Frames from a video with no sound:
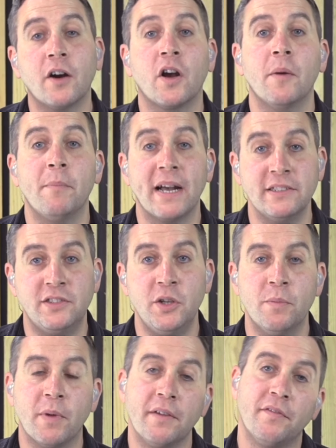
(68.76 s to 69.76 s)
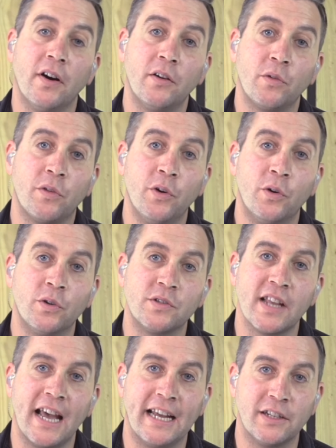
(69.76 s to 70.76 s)
I'll come back to you with my final
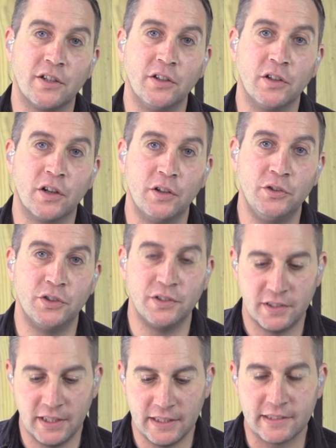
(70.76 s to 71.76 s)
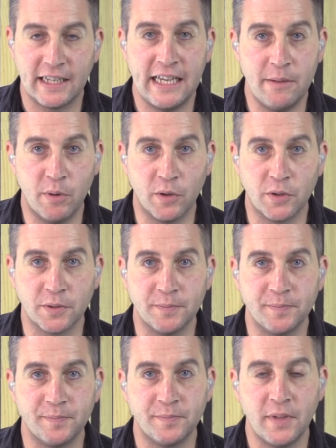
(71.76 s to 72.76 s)
thoughts and conclusion to this keyboard.
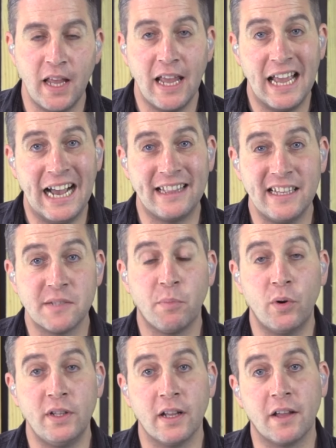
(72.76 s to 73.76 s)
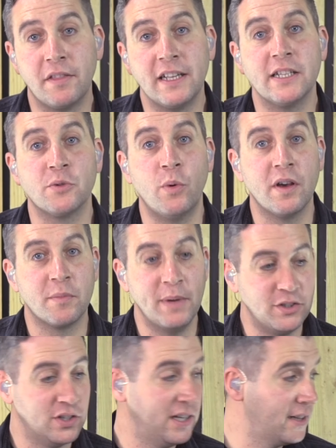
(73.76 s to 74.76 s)
At this point, I think it's worth
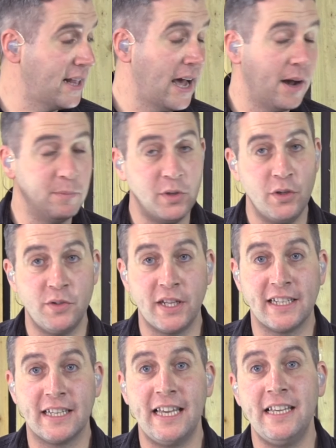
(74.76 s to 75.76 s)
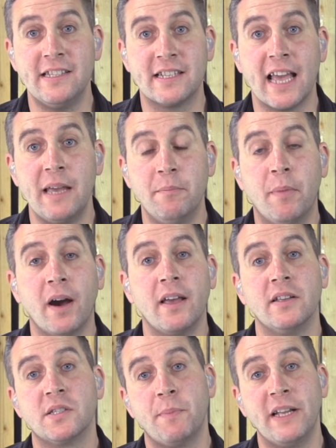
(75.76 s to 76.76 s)
mentioning that I'm using Keyscape by
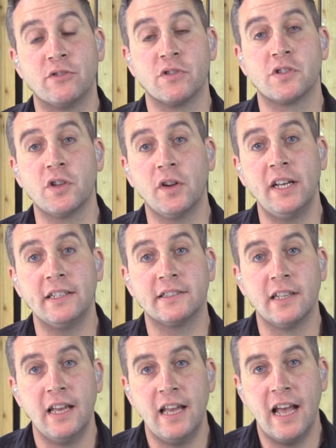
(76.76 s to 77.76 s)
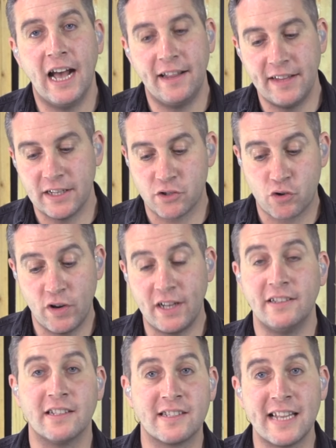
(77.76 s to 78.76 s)
Spectrasonics, and that's
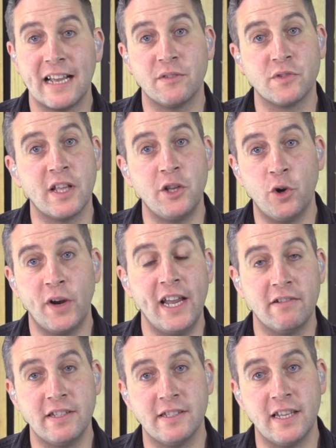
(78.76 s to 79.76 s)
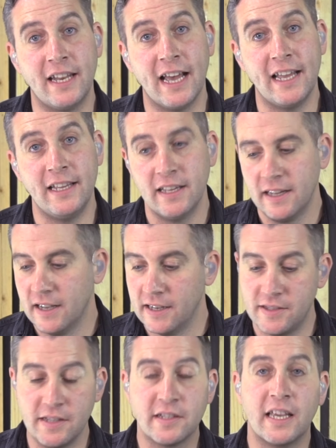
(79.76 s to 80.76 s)
triggering the sounds that you're hearing today,
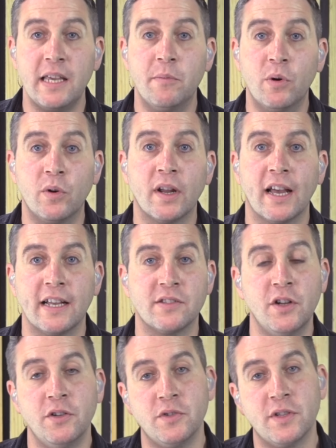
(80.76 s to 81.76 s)
as this keyboard has no